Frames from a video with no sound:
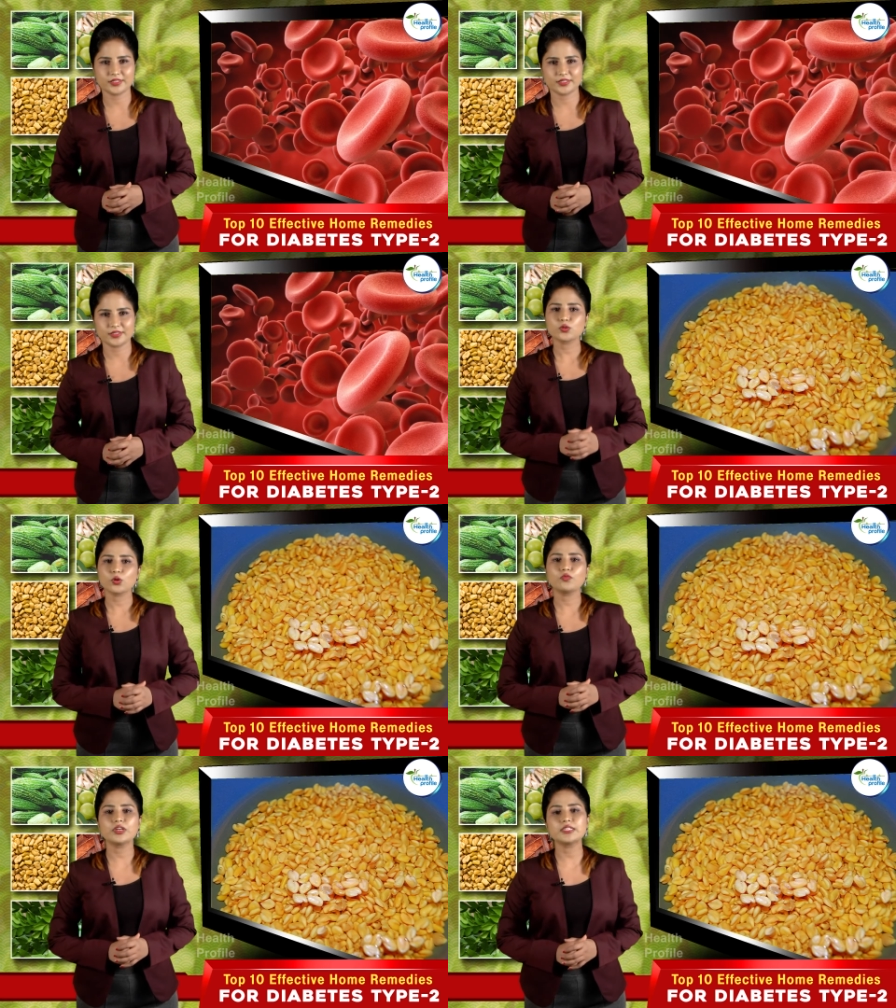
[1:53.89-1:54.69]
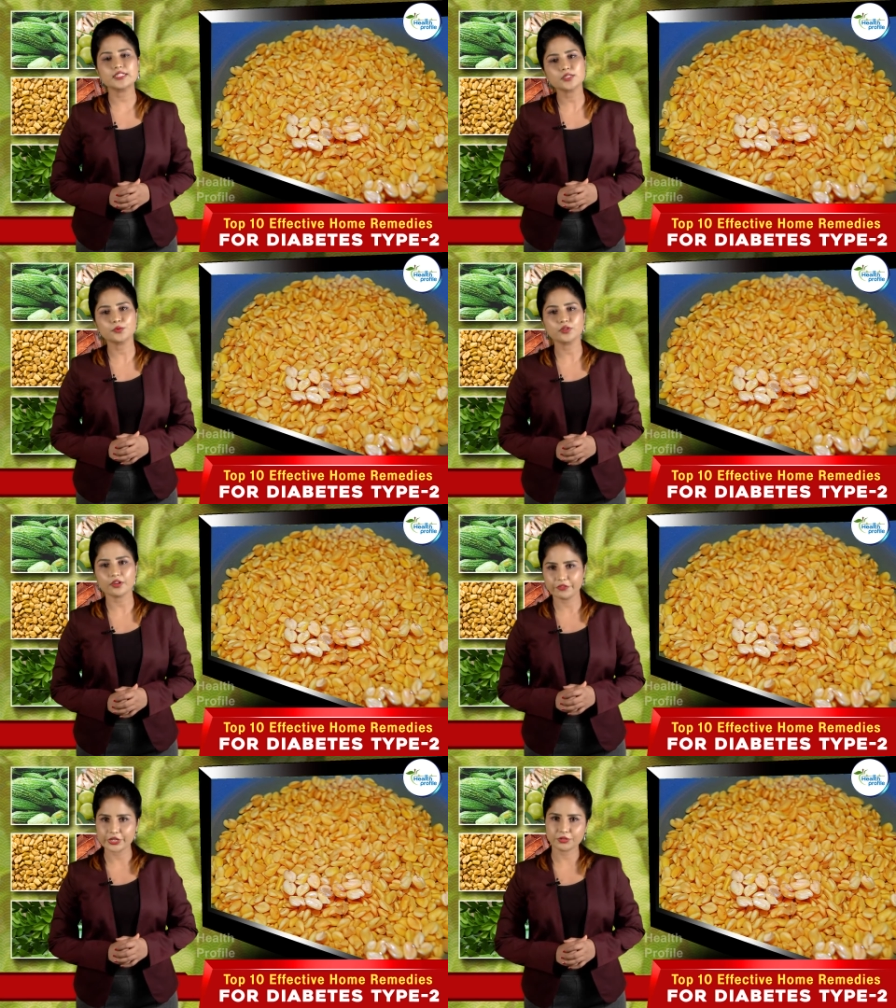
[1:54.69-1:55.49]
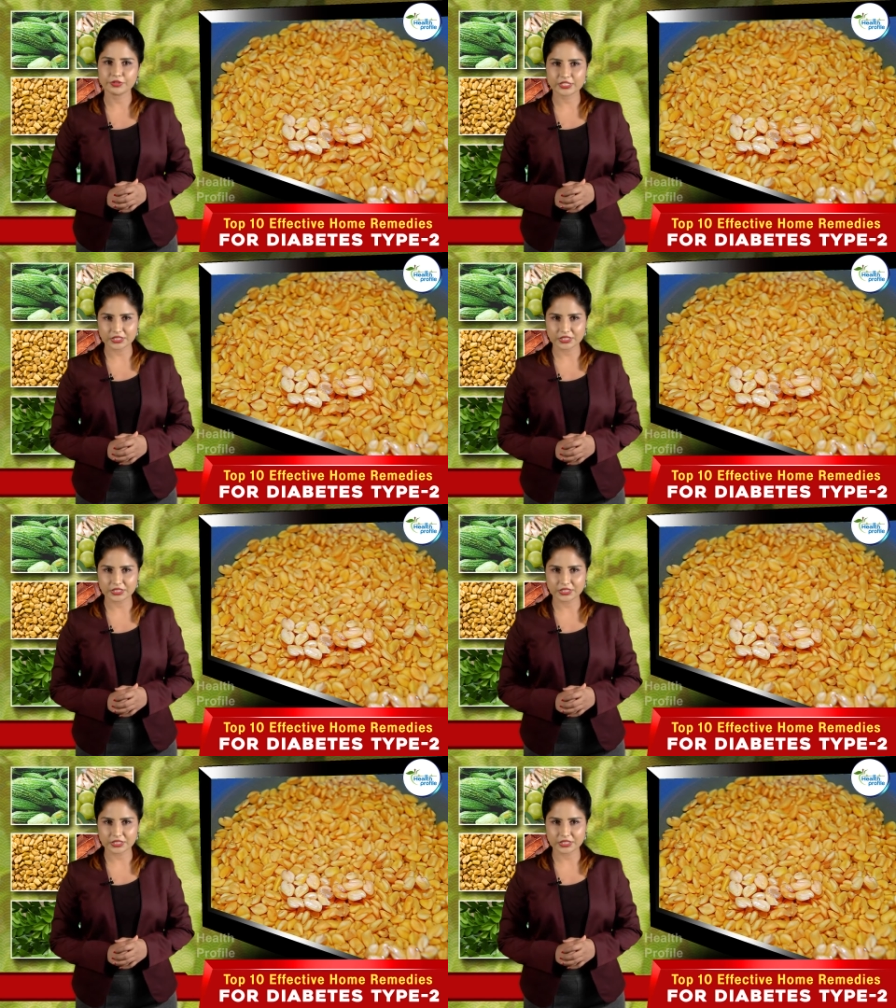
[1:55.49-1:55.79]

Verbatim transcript: Soak 1 teaspoon of fenugreek